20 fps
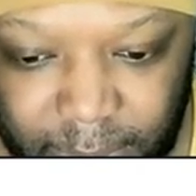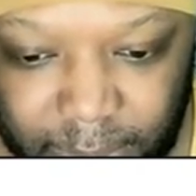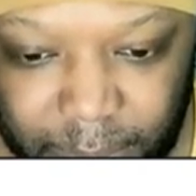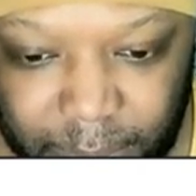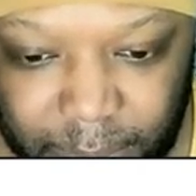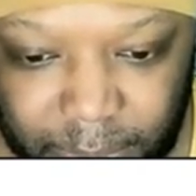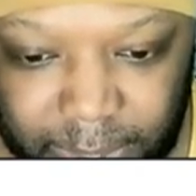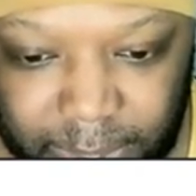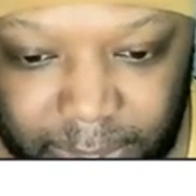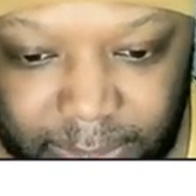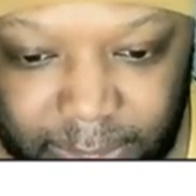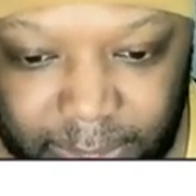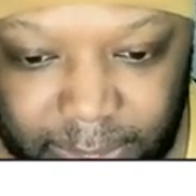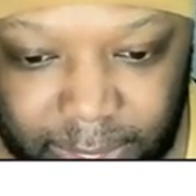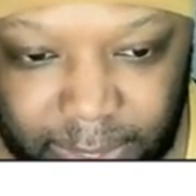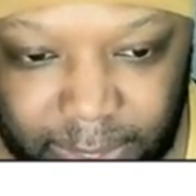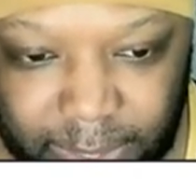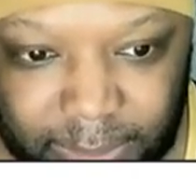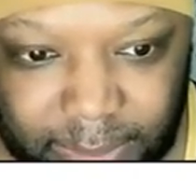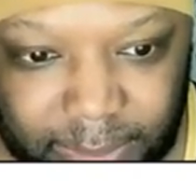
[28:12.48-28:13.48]
and then press
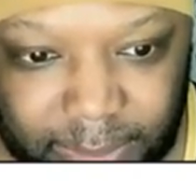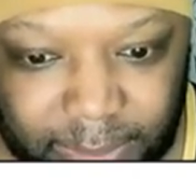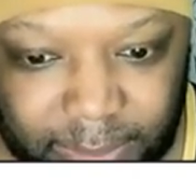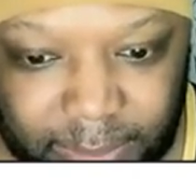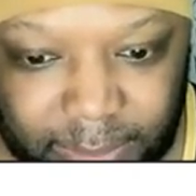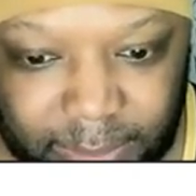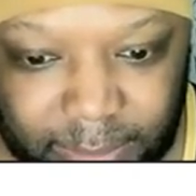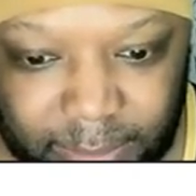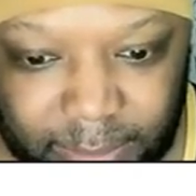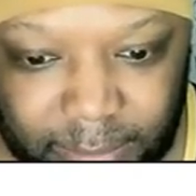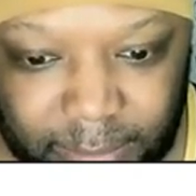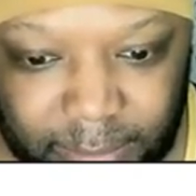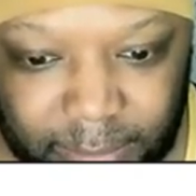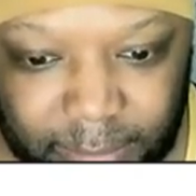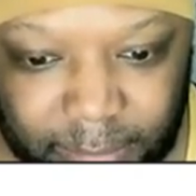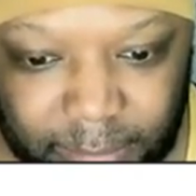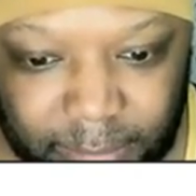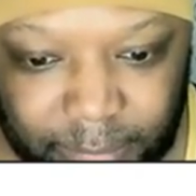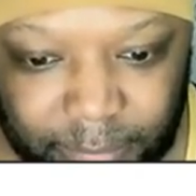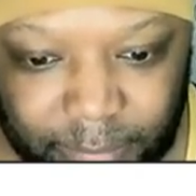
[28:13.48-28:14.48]
next.
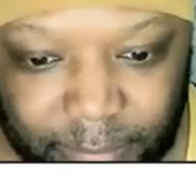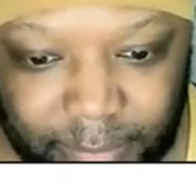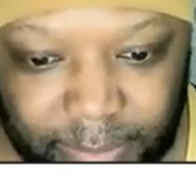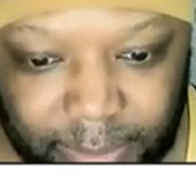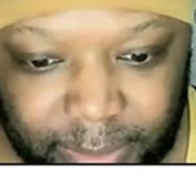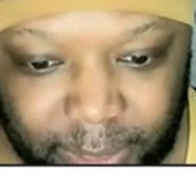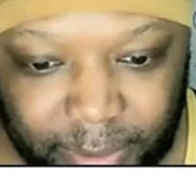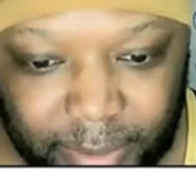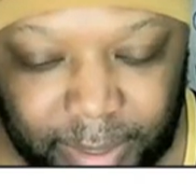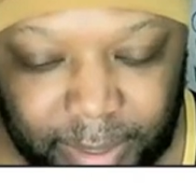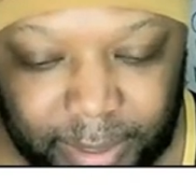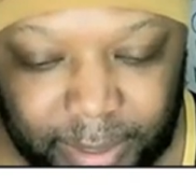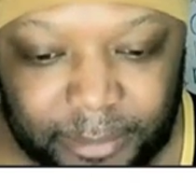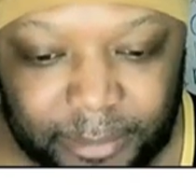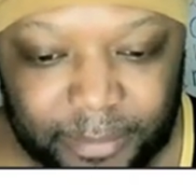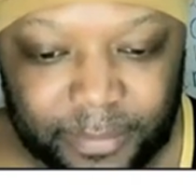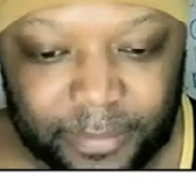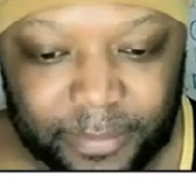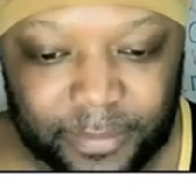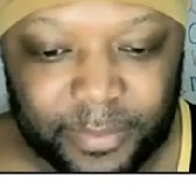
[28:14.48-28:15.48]
There we
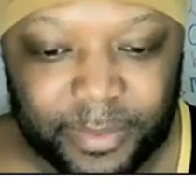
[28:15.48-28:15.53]
go.